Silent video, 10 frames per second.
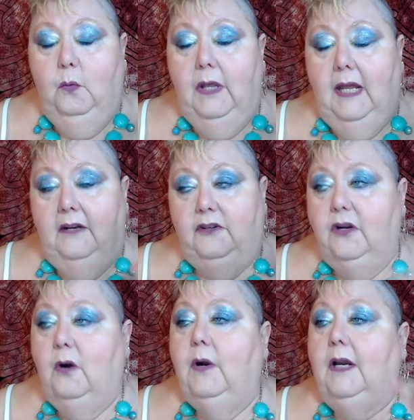and
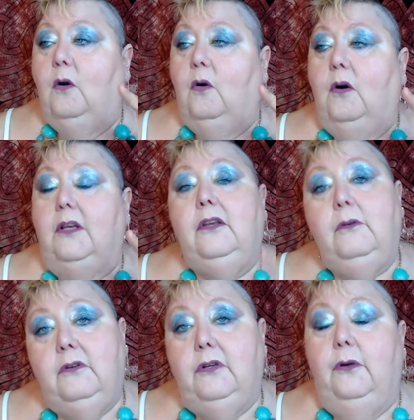showing on
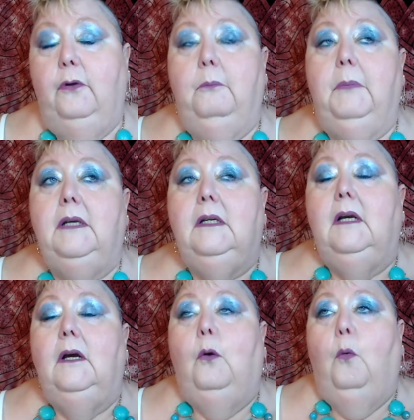YouTube
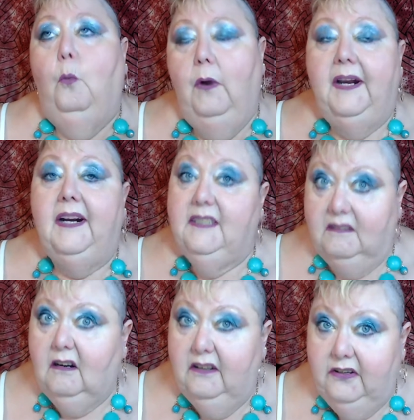when I
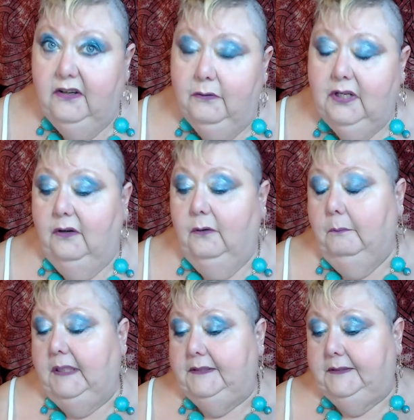started YouTube.
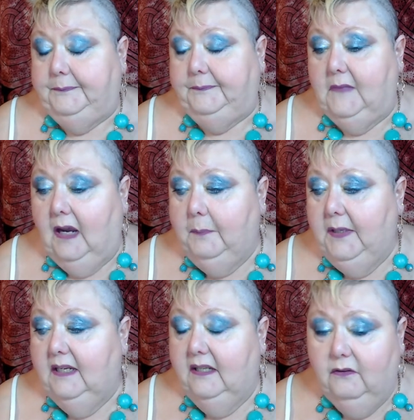Up
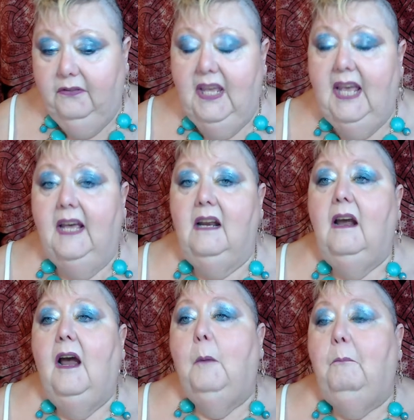until then,
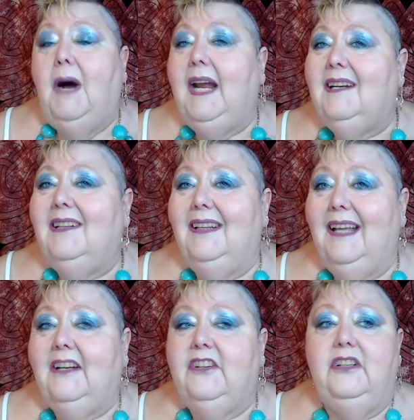my
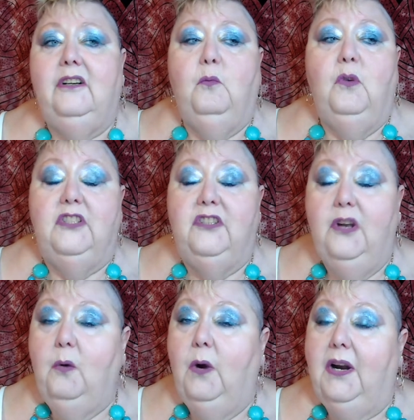collection was
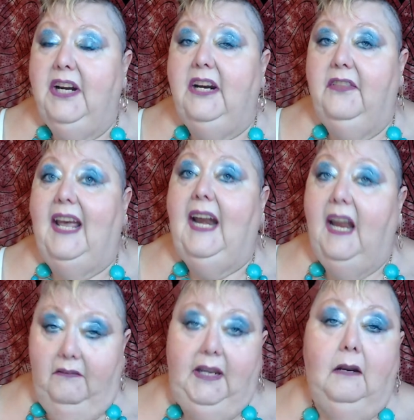nowhere near that
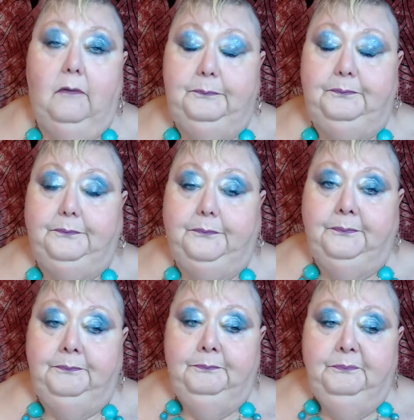heavy,
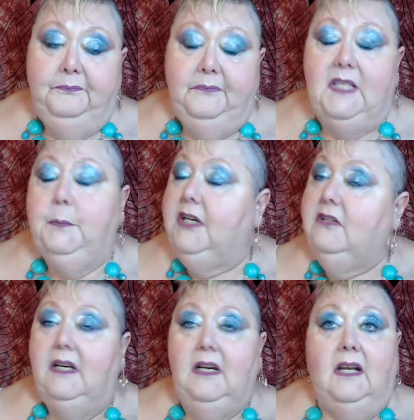
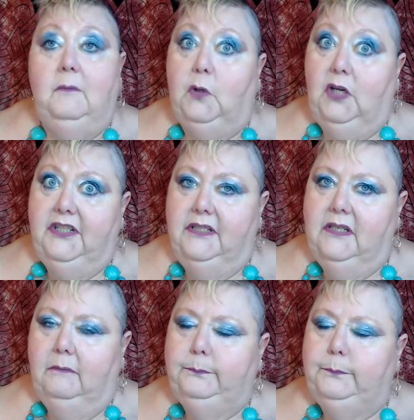especially not in brushes.